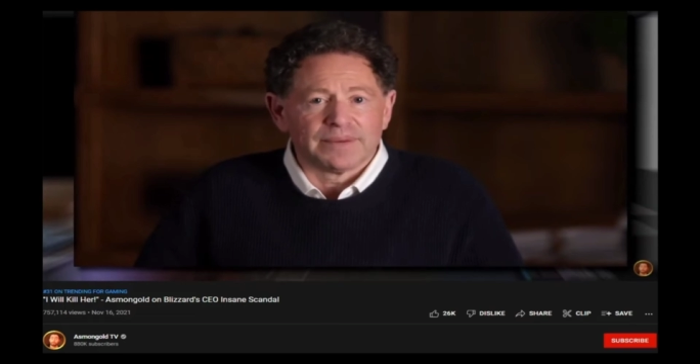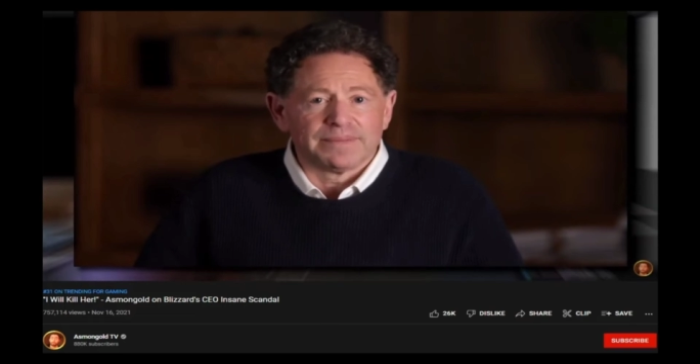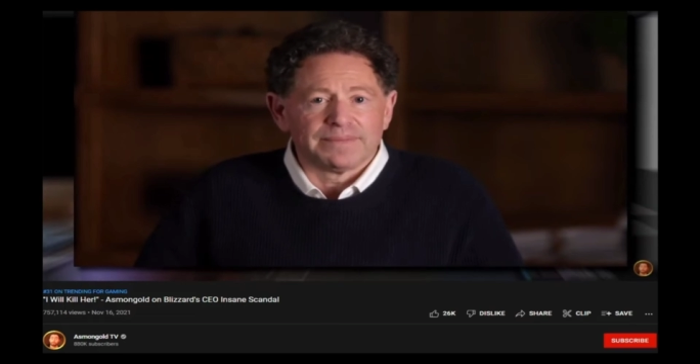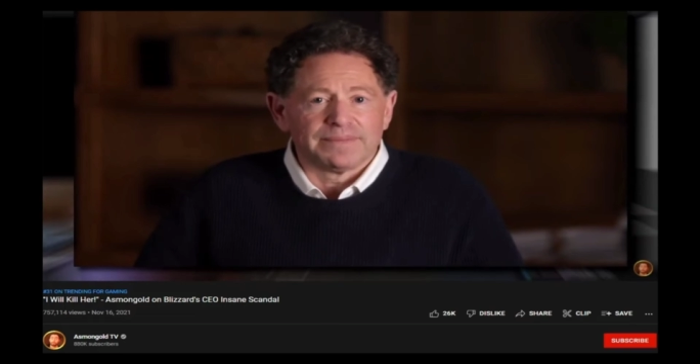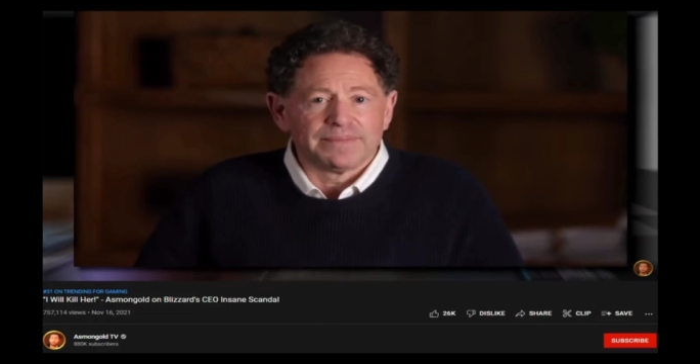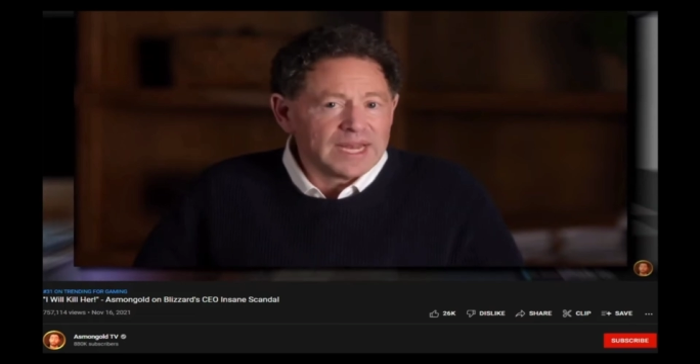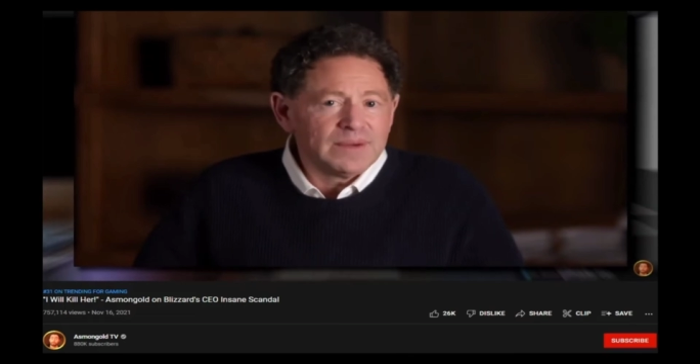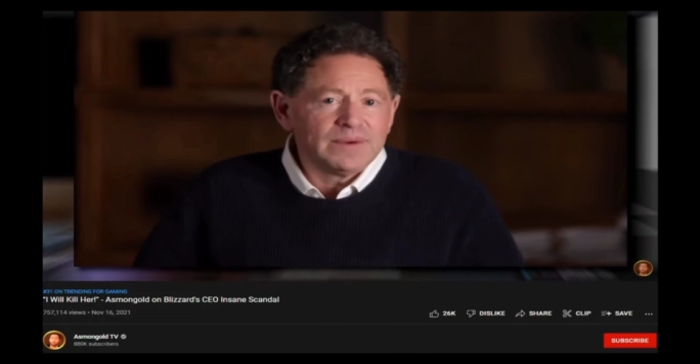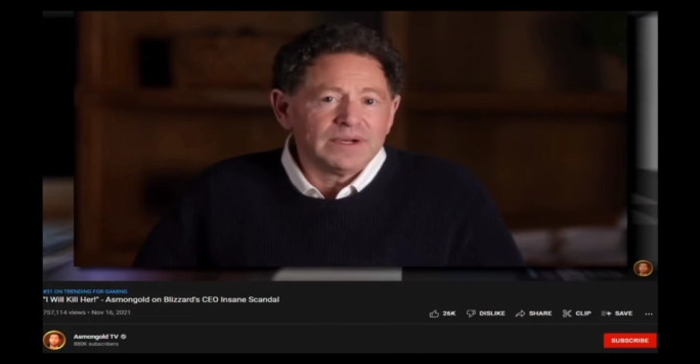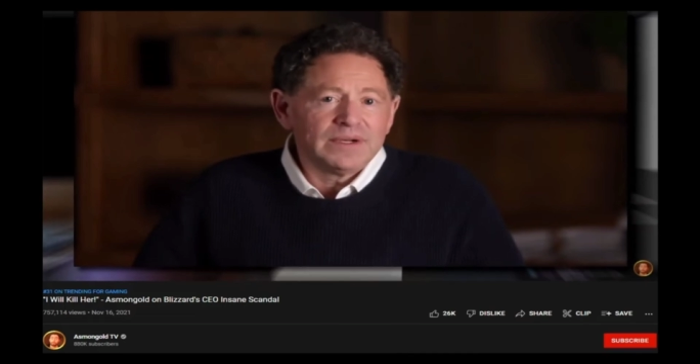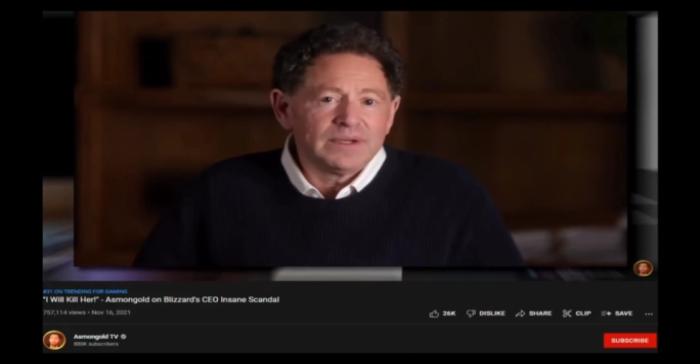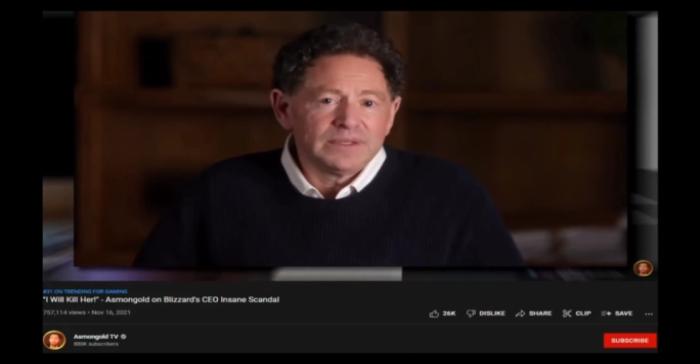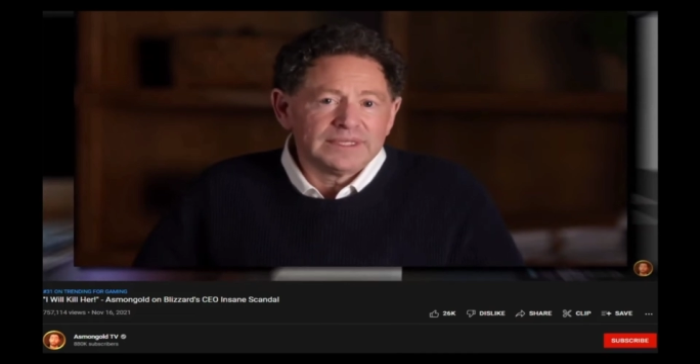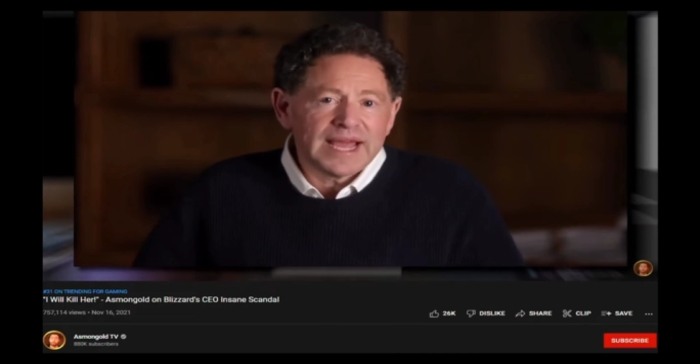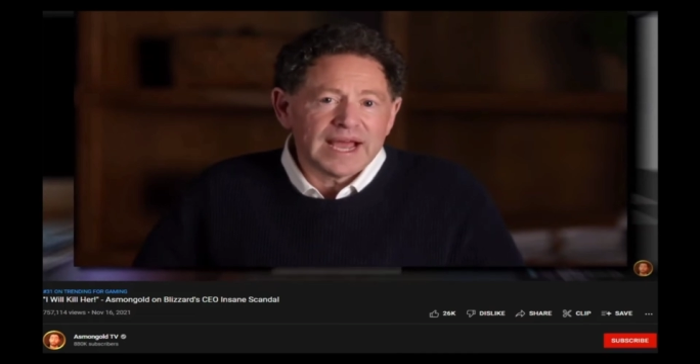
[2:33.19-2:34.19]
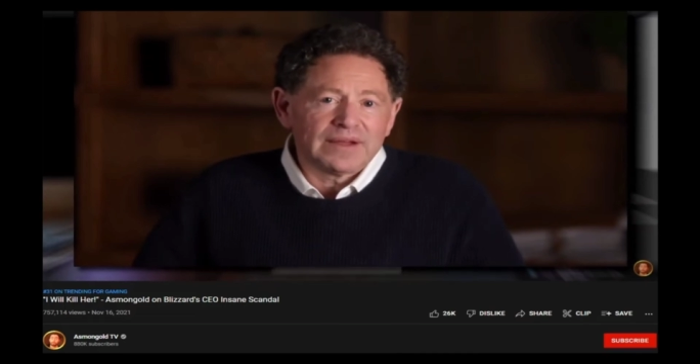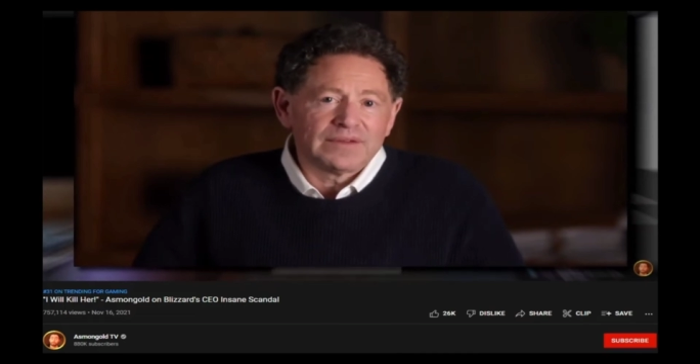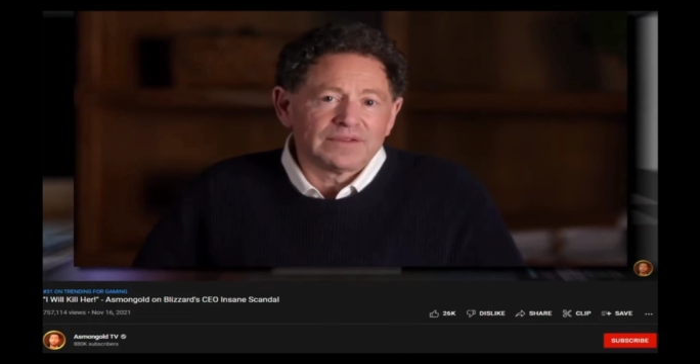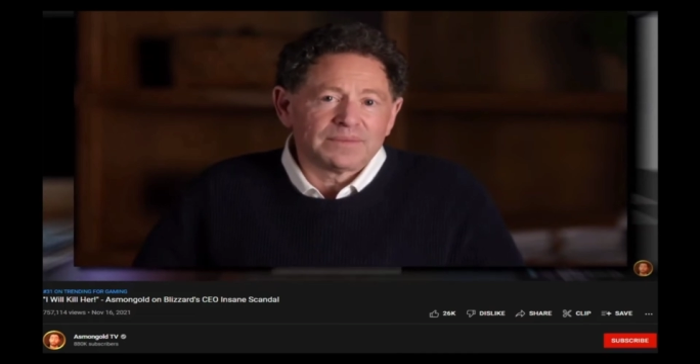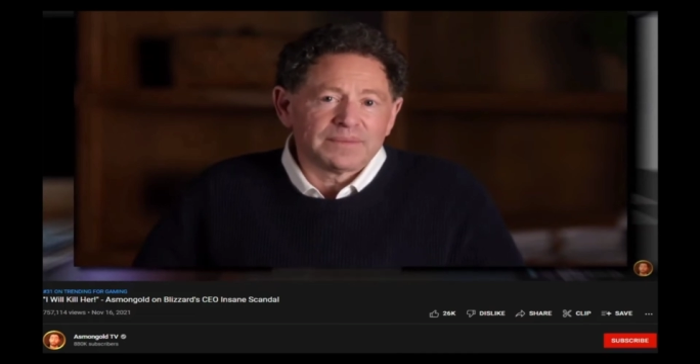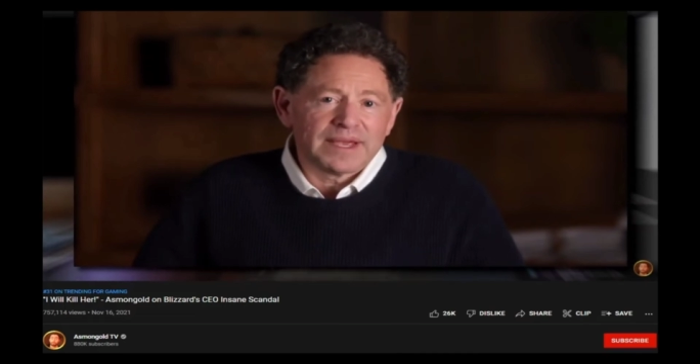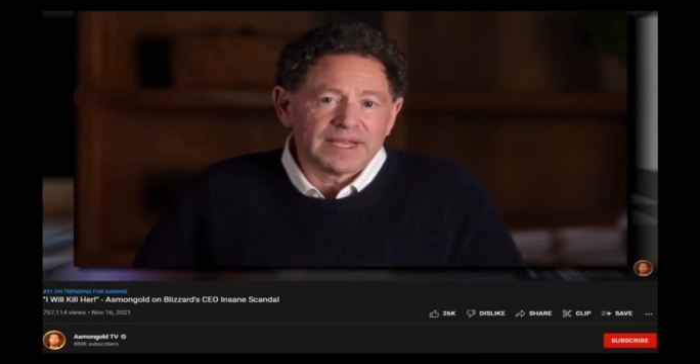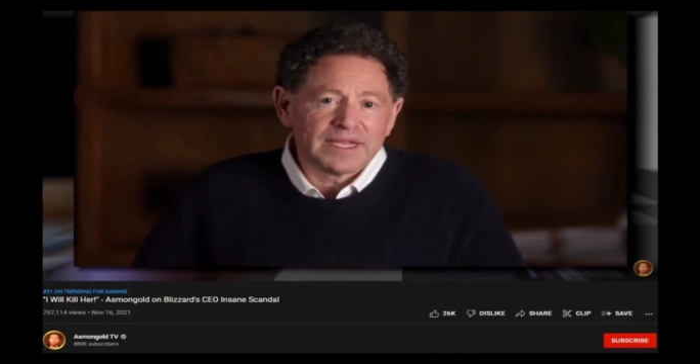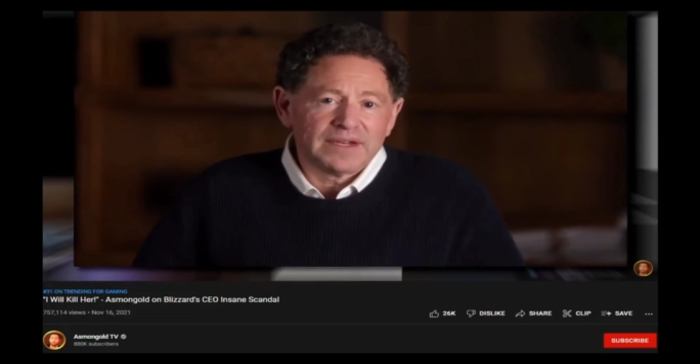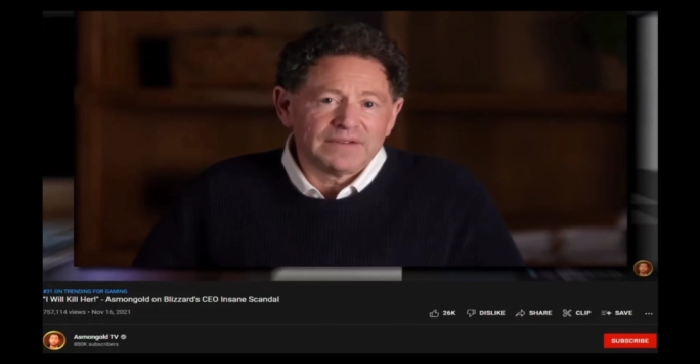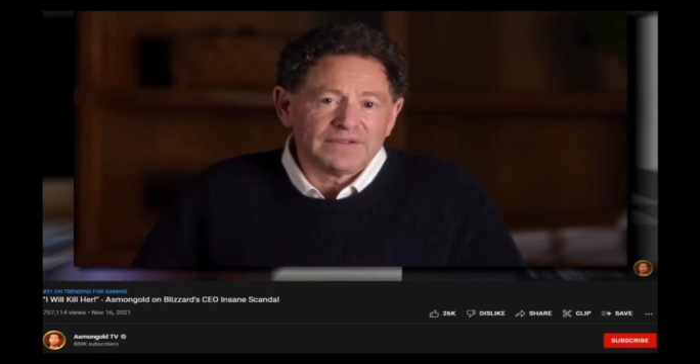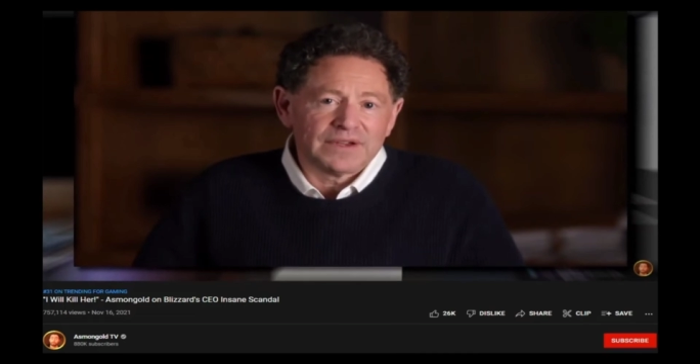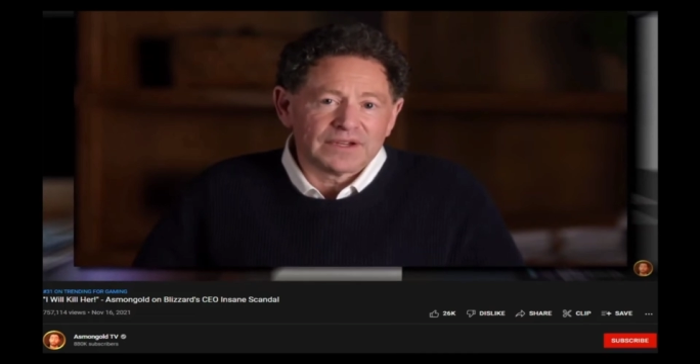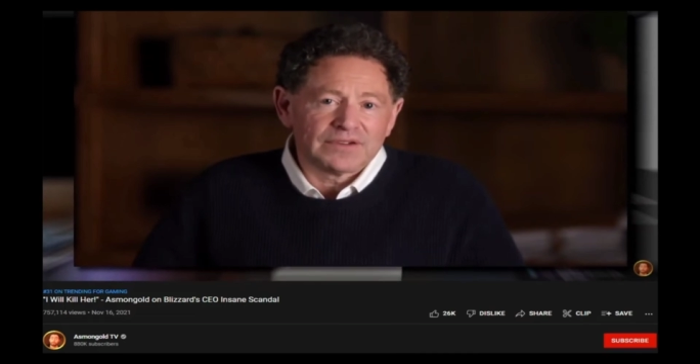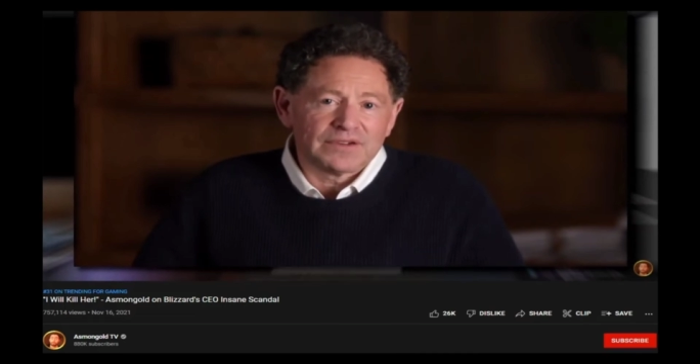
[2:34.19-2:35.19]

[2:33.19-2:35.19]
You can take me at my word.